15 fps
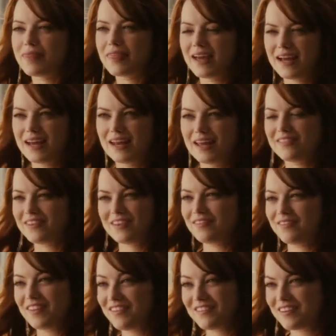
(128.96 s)
it's
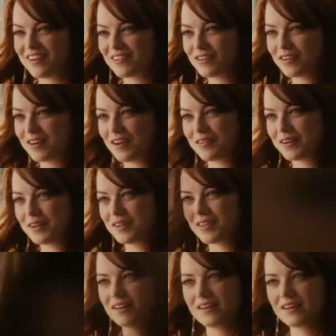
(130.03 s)
best to watch your back.